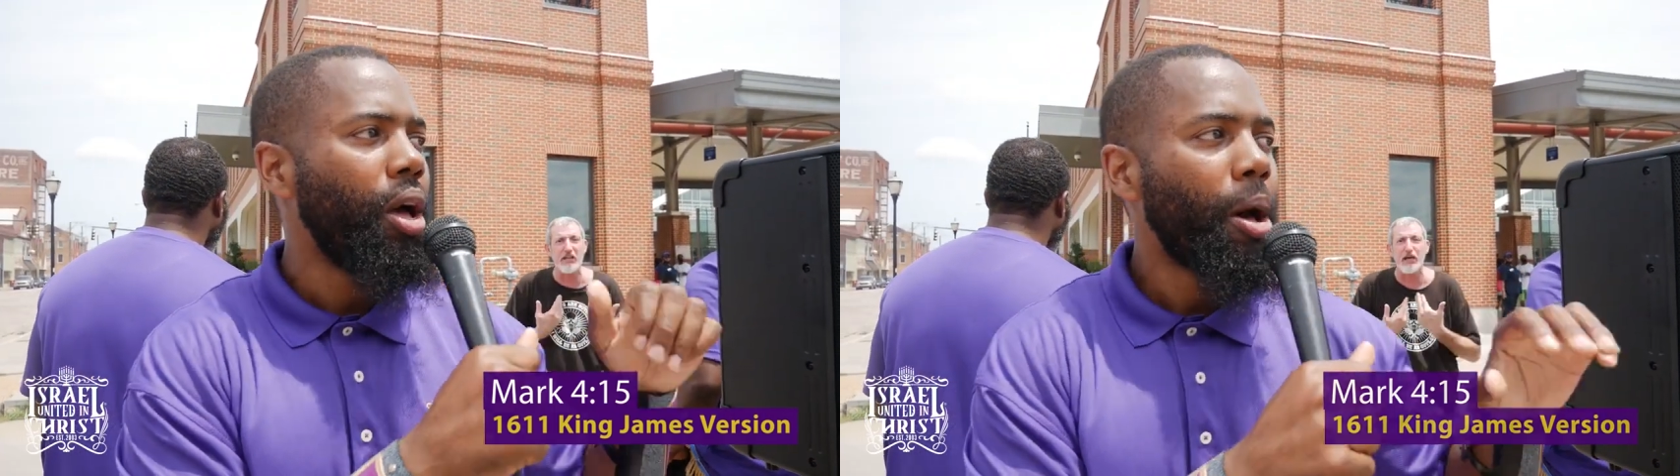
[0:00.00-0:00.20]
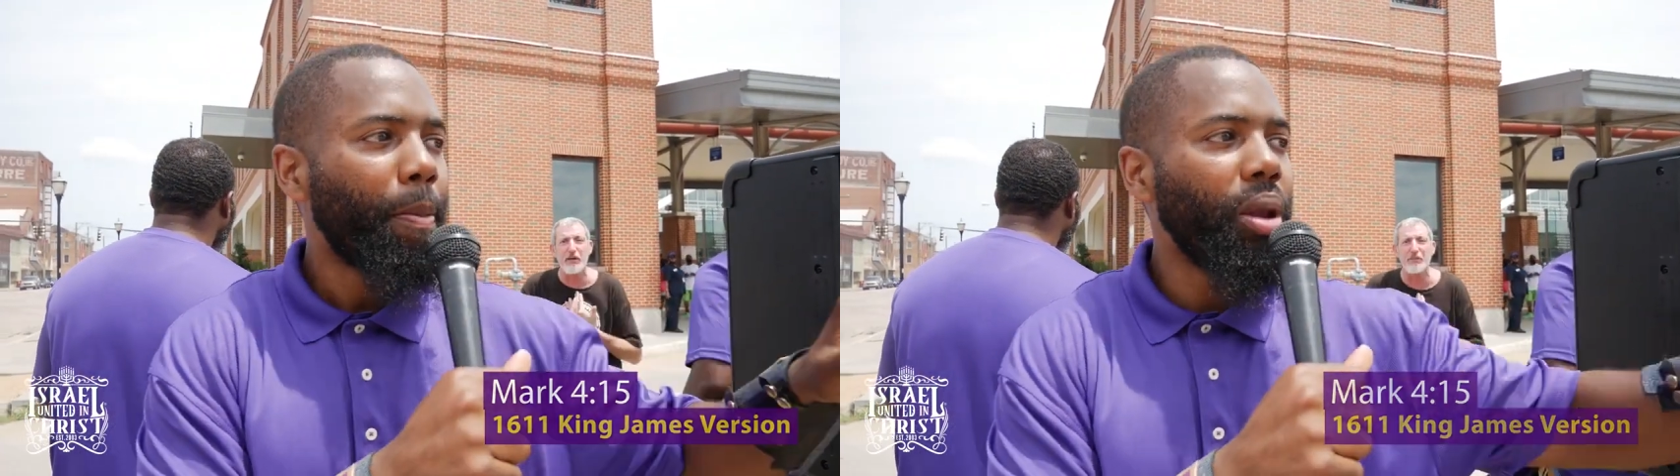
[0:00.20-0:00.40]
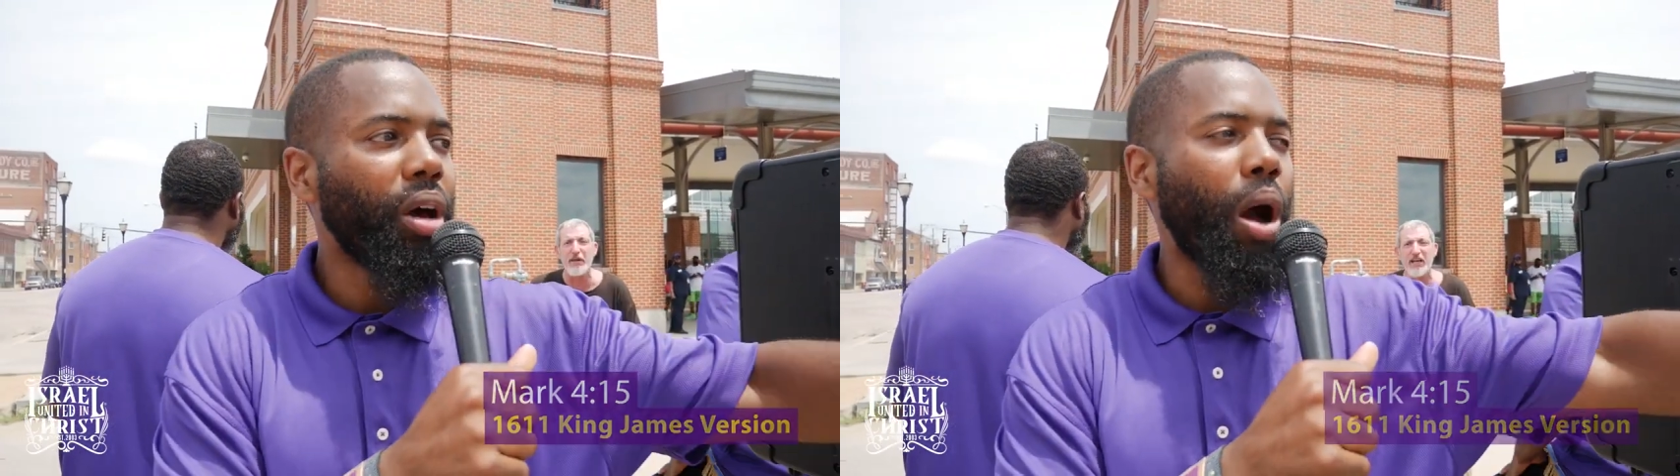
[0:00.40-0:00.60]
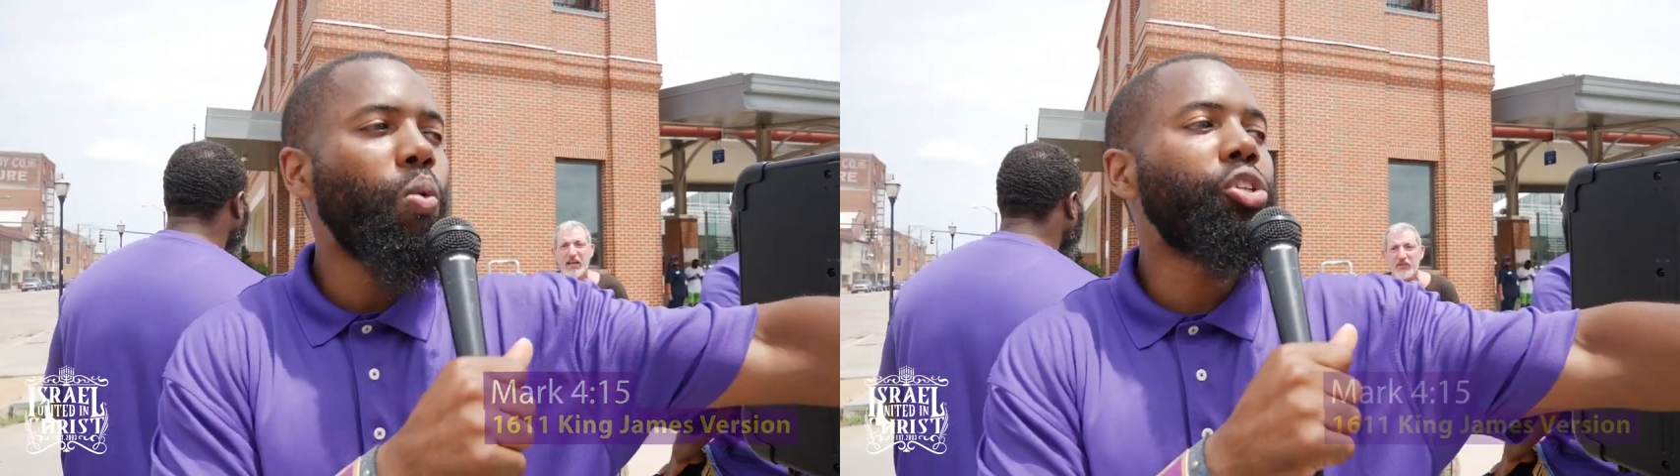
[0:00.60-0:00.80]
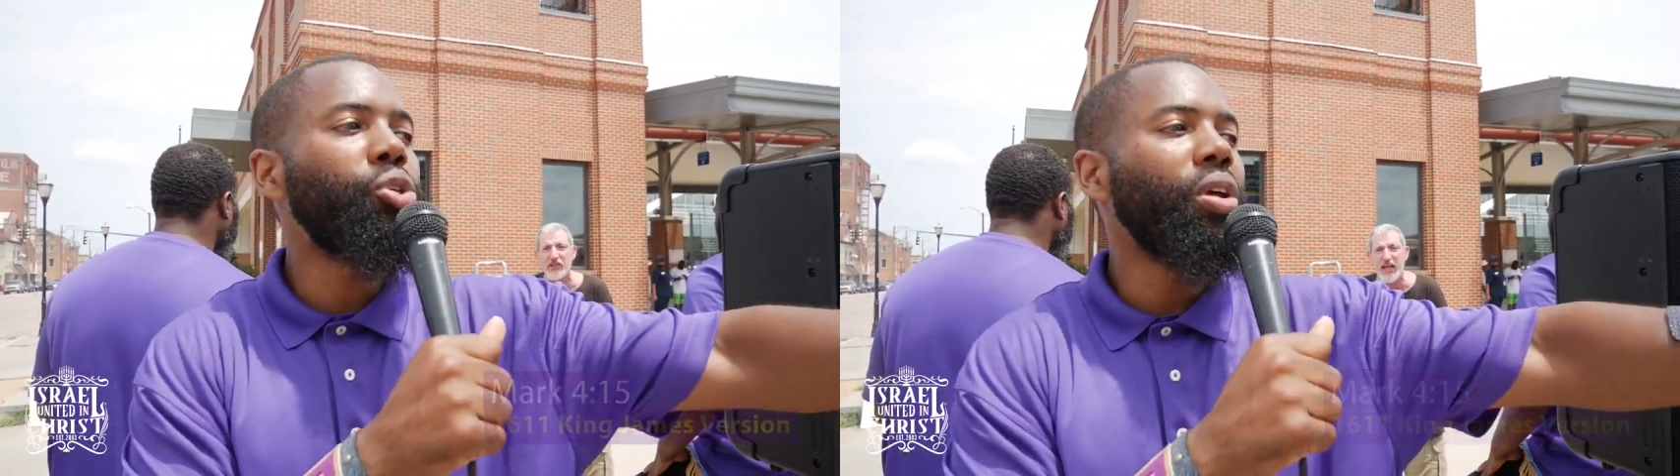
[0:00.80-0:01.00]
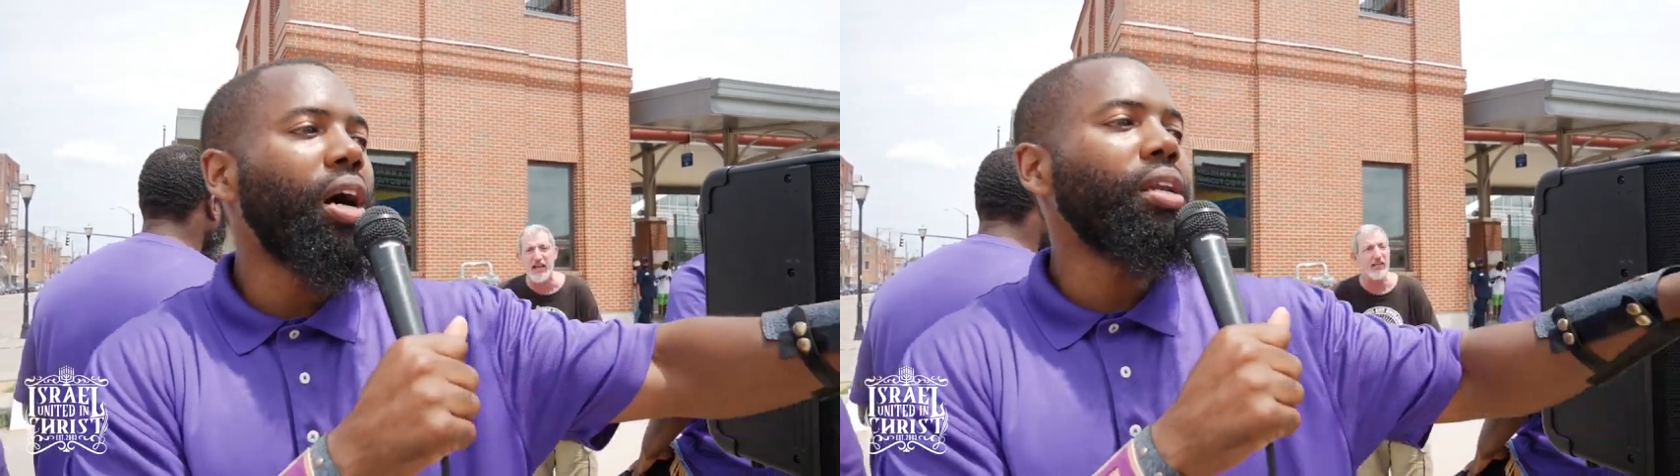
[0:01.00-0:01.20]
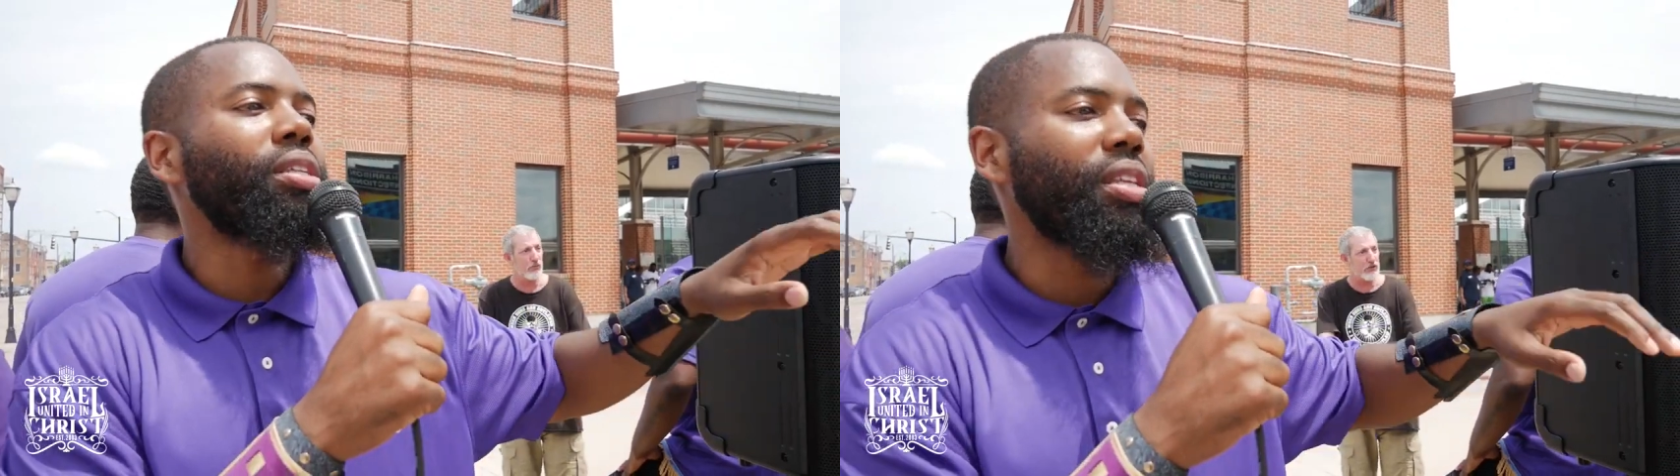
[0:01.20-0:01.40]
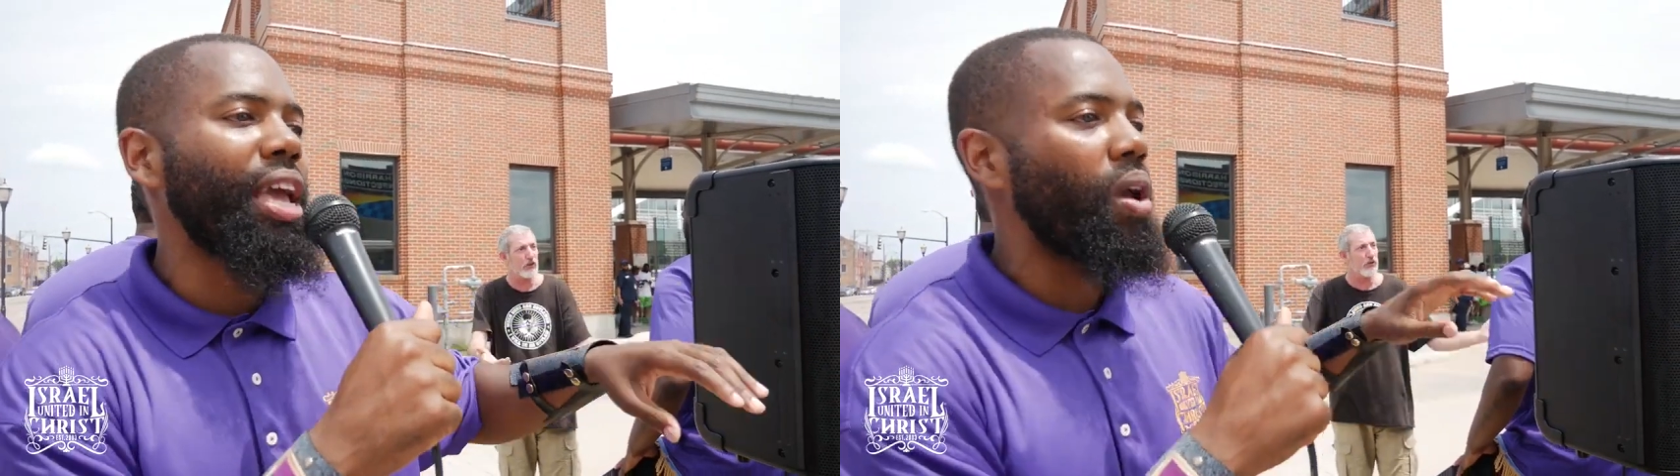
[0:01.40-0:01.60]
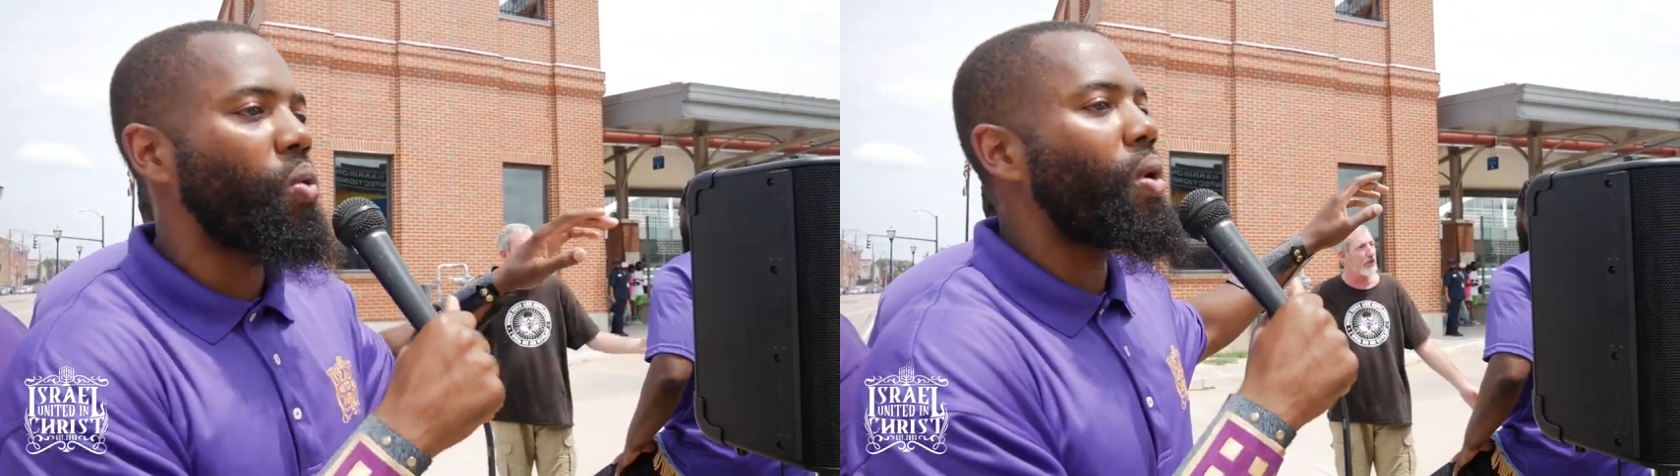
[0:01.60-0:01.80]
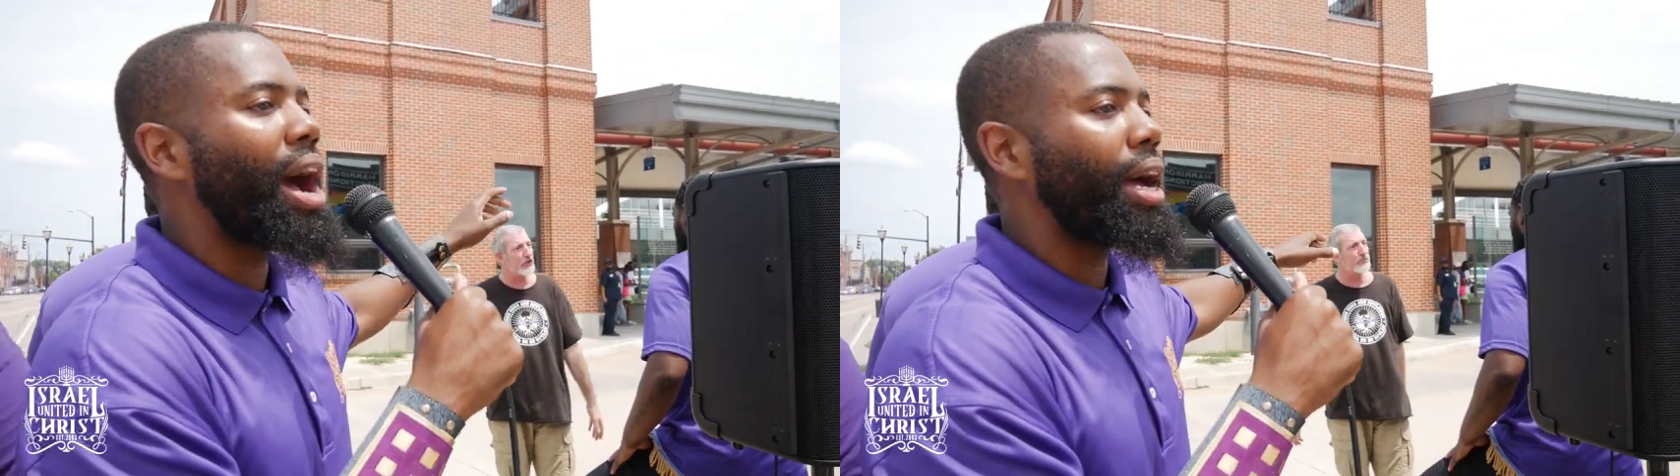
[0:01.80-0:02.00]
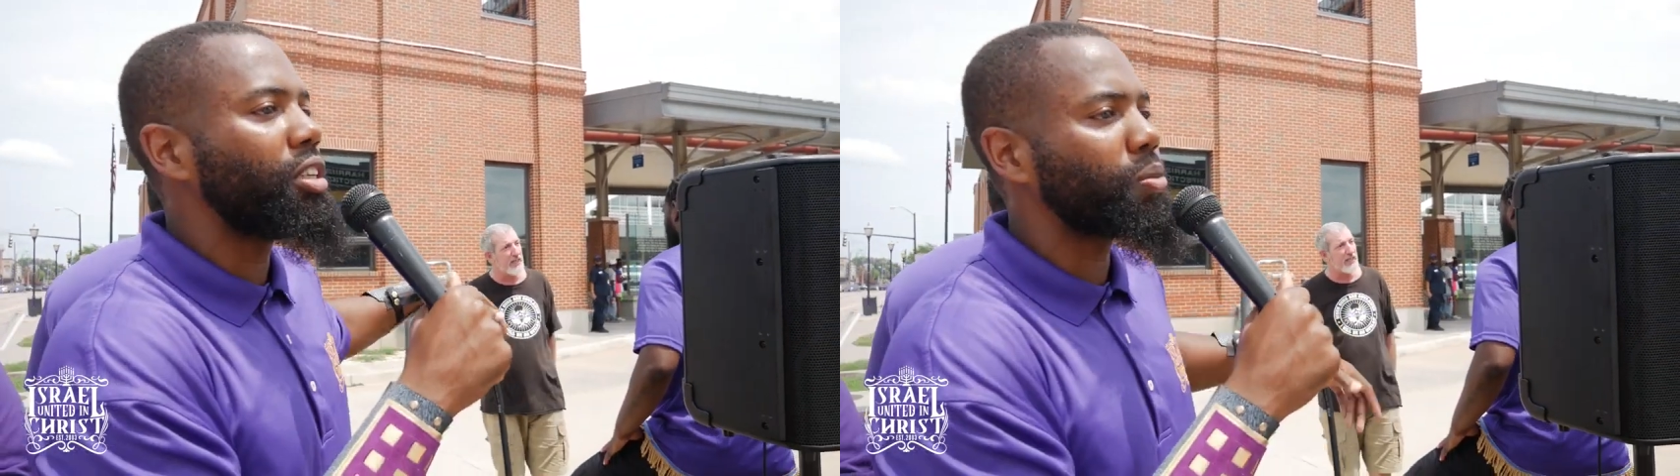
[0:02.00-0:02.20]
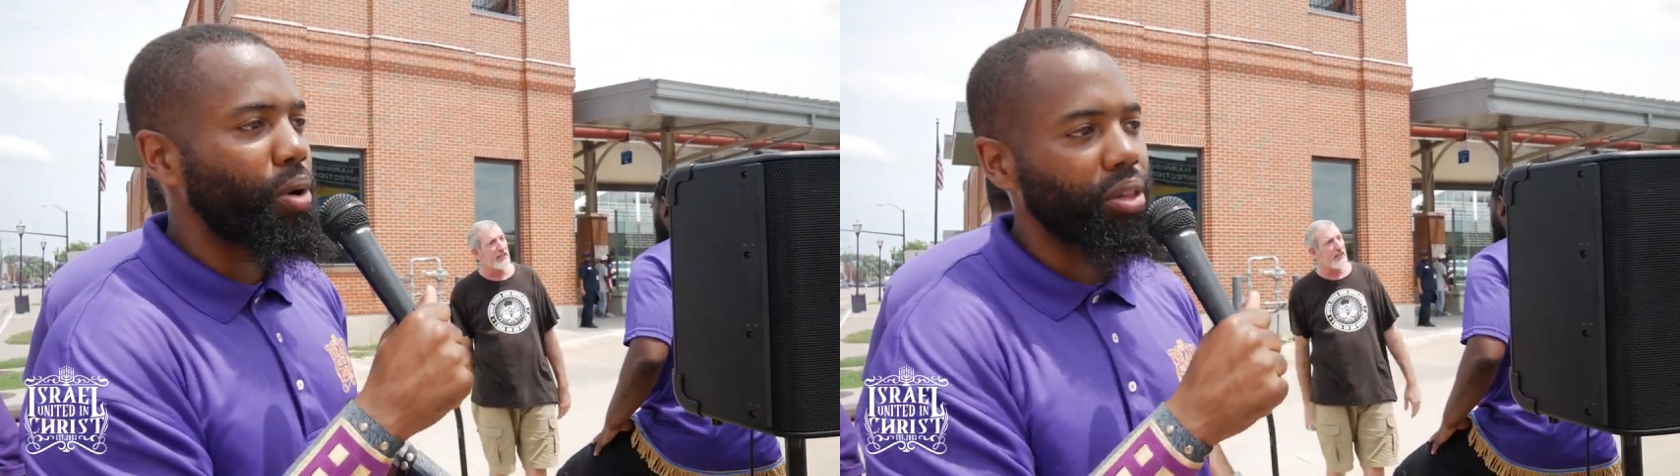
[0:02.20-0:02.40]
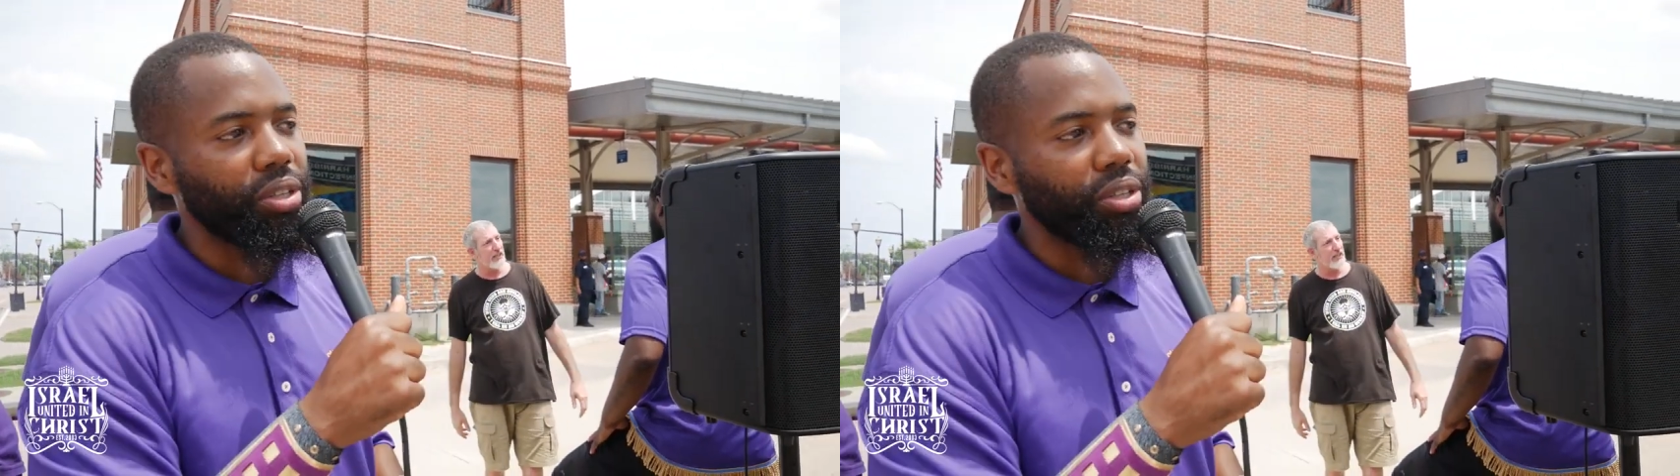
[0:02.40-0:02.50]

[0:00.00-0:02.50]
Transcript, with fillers: But look, I want you to understand why this brother